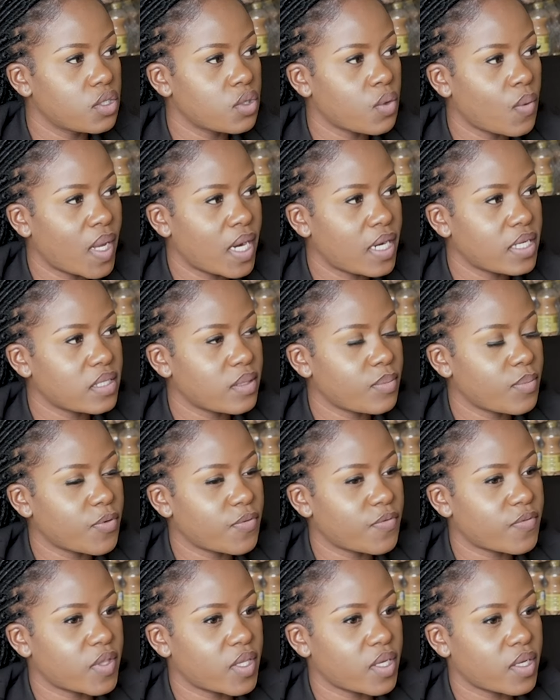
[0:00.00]
So what are some
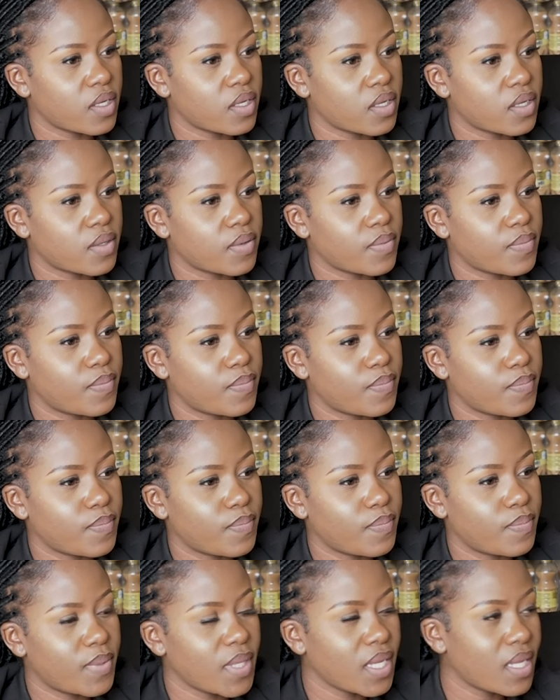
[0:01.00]
of the
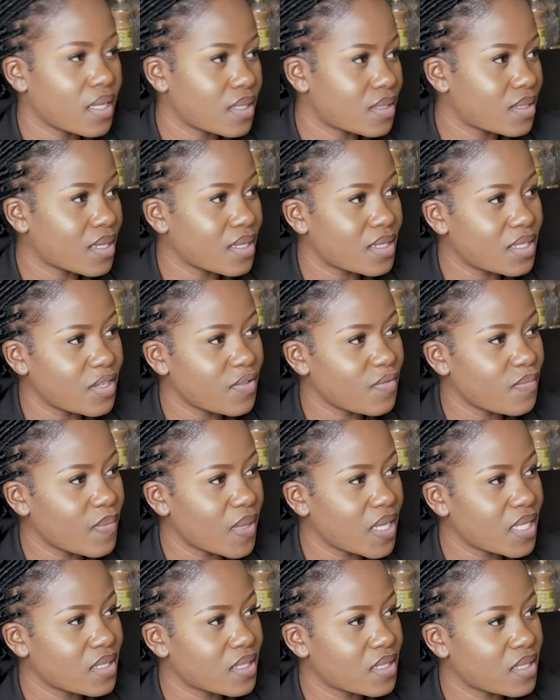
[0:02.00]
biggest
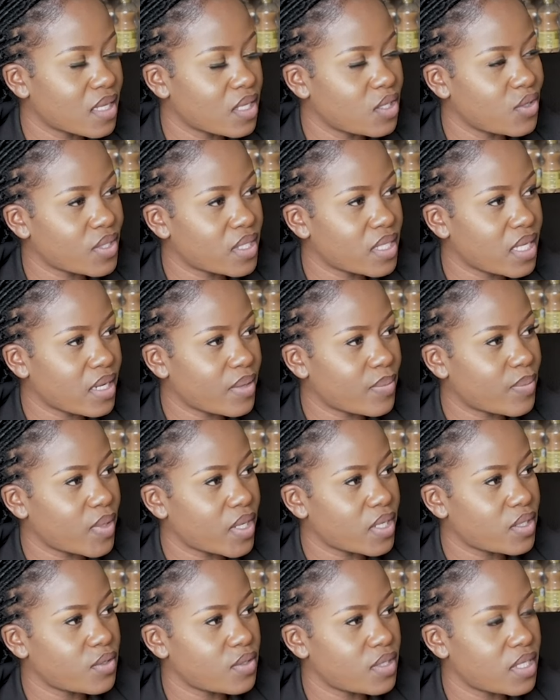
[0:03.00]
achievements that you
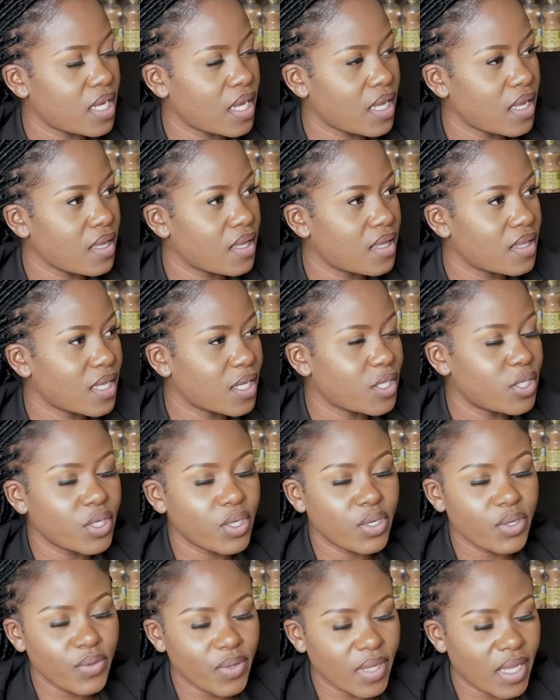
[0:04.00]
celebrate today that
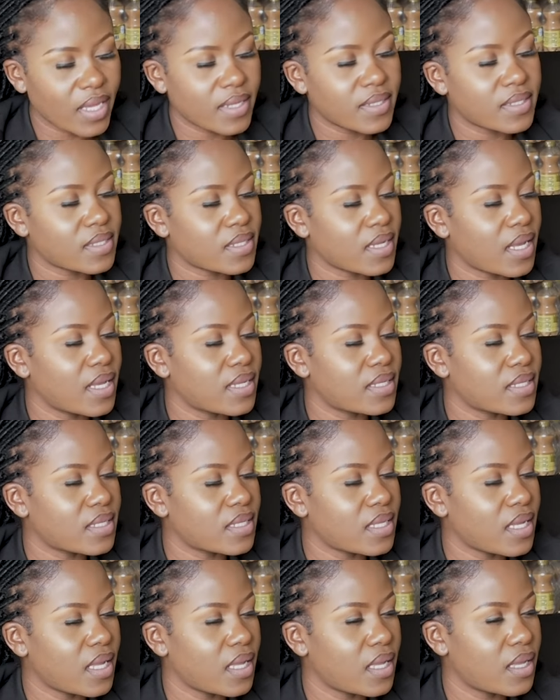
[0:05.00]
you look at and
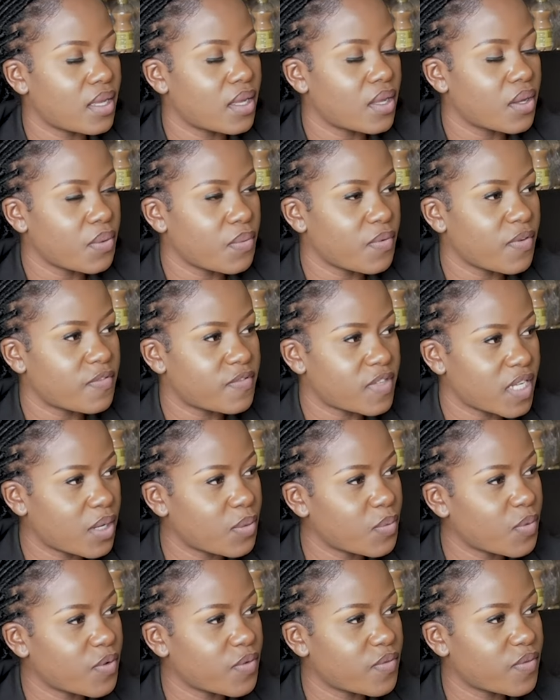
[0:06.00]
say we've
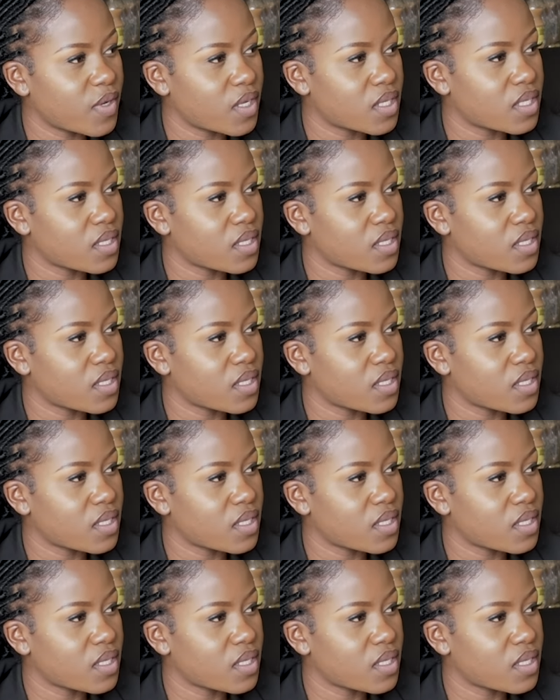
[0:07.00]
done well for